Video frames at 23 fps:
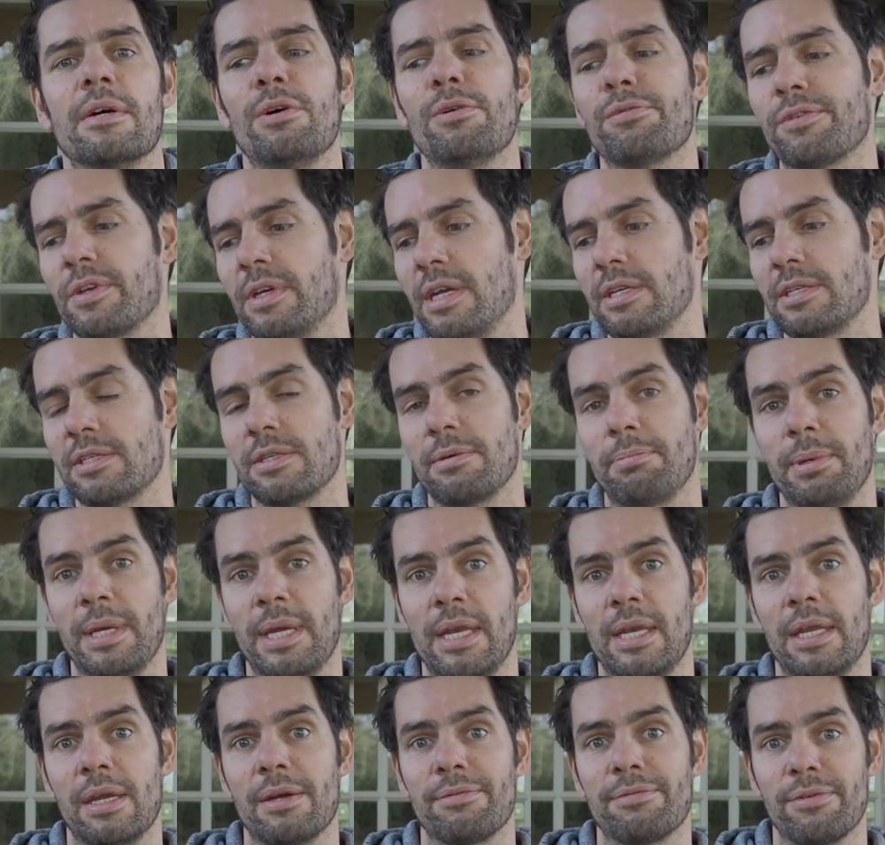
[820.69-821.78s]
Often it's the
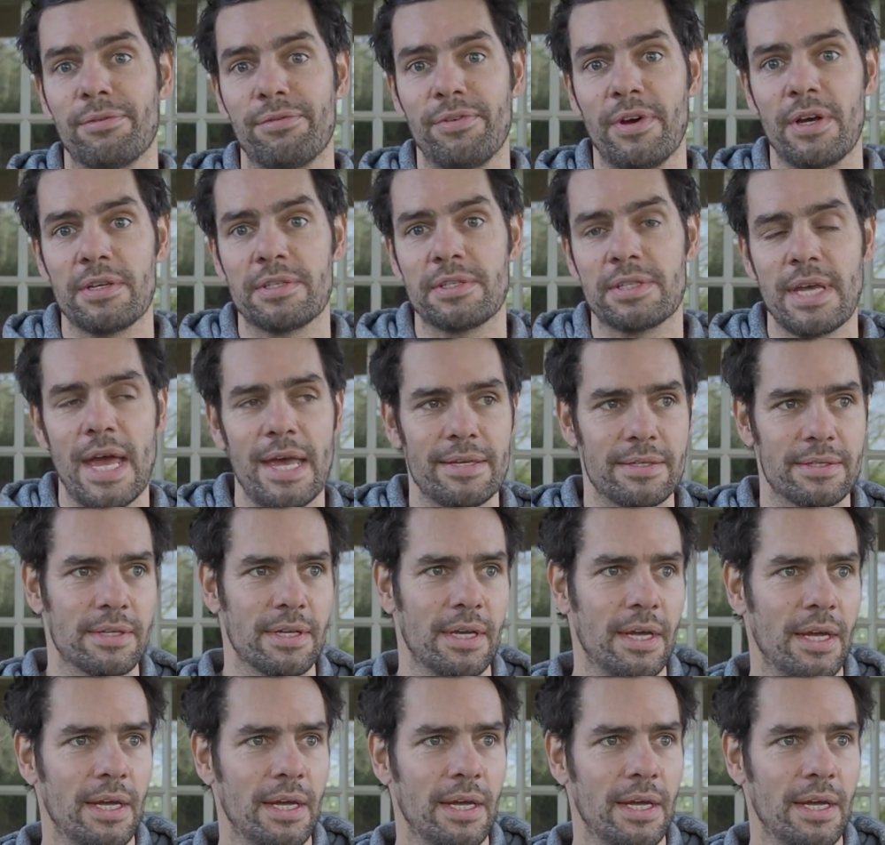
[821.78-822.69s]
beginning of the first test.